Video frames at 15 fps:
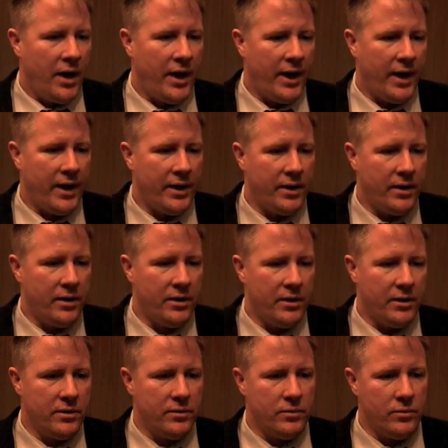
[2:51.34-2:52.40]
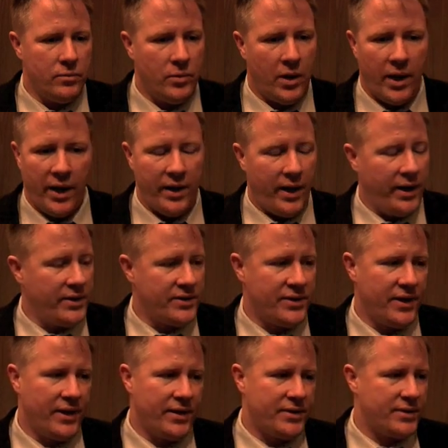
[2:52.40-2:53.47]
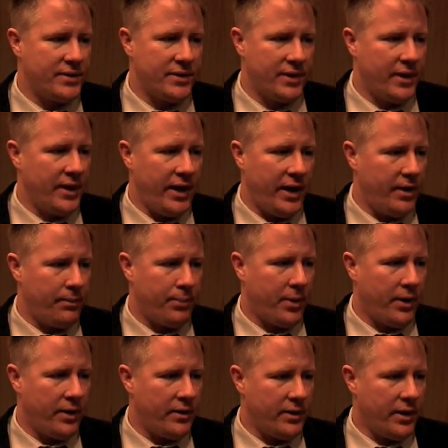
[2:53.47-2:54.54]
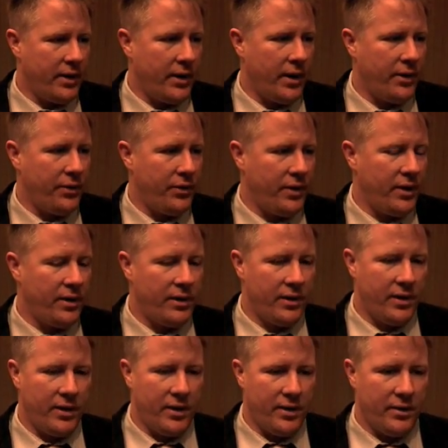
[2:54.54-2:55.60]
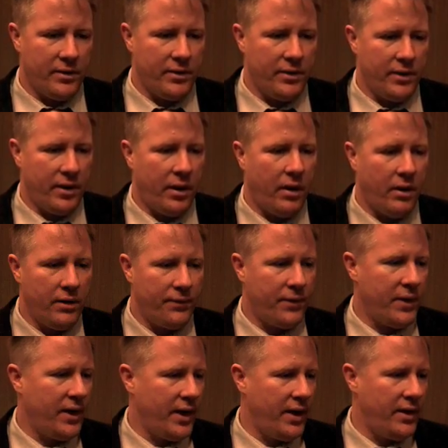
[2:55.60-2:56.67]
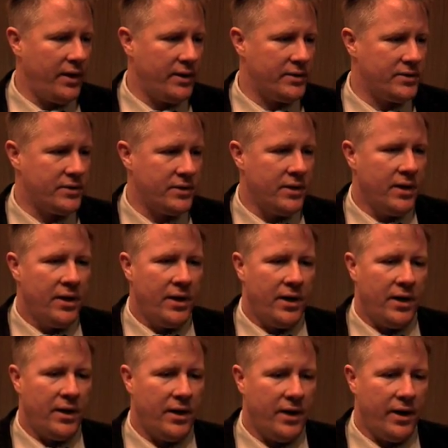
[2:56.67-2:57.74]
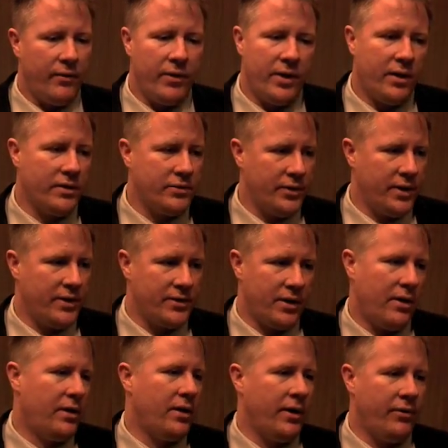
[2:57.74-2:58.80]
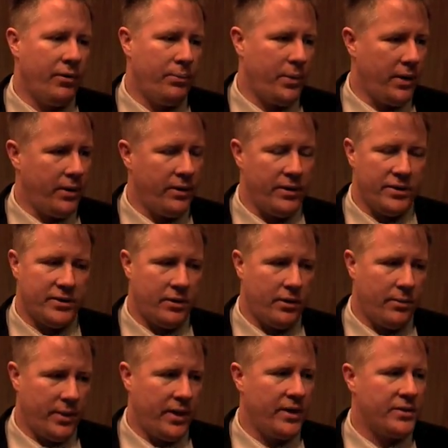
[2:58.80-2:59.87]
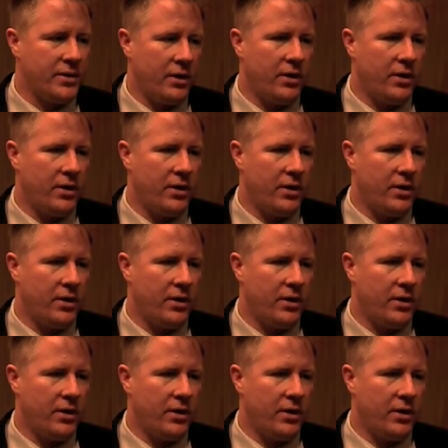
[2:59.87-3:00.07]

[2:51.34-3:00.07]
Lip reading: Well, I just think it's Canadian pride. I think the heart of Canadians. Every country has heart, and every player in this tournament has